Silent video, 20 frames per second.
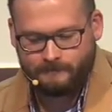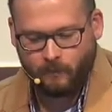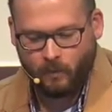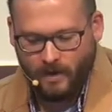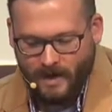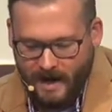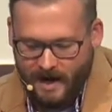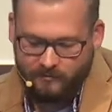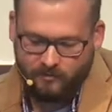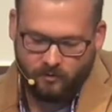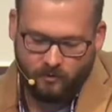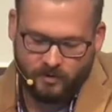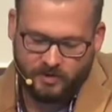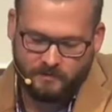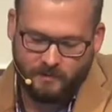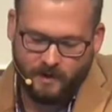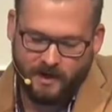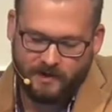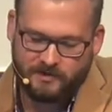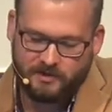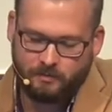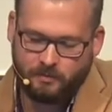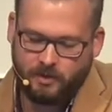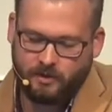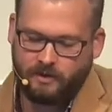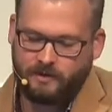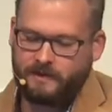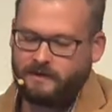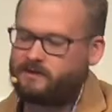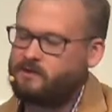we have the
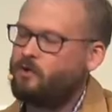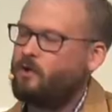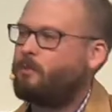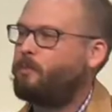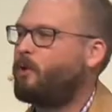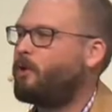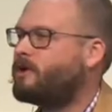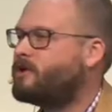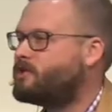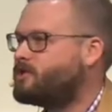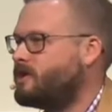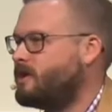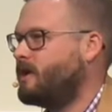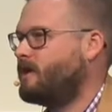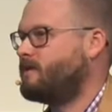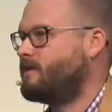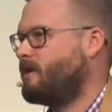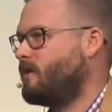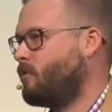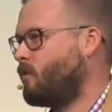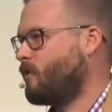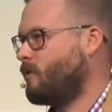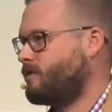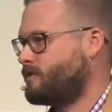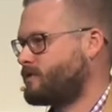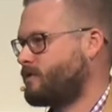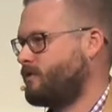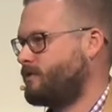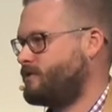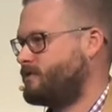responsibility to appreciate that word as
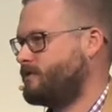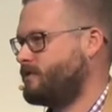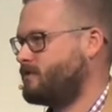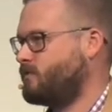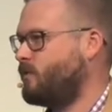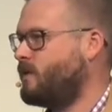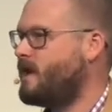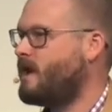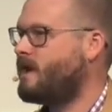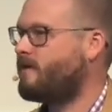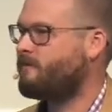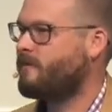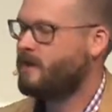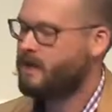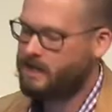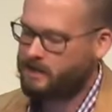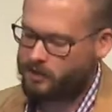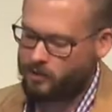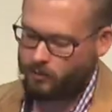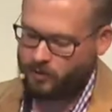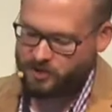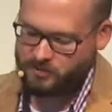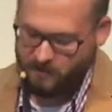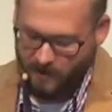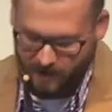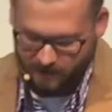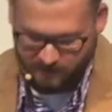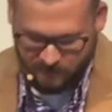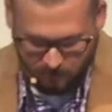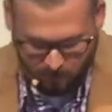Christians. We have the
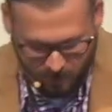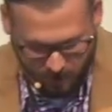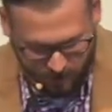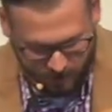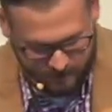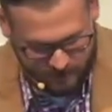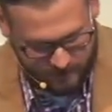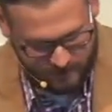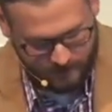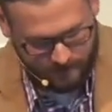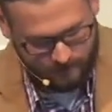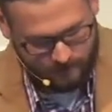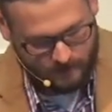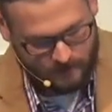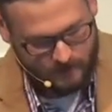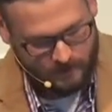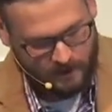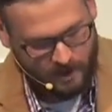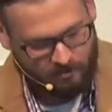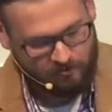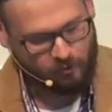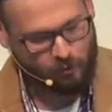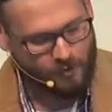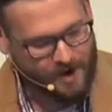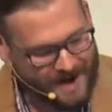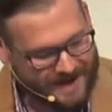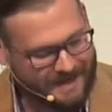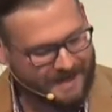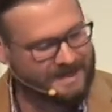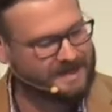responsibility of
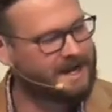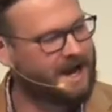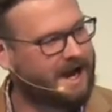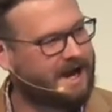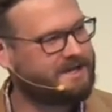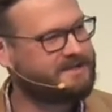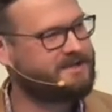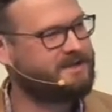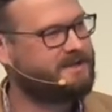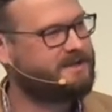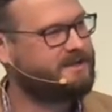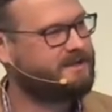recognizing,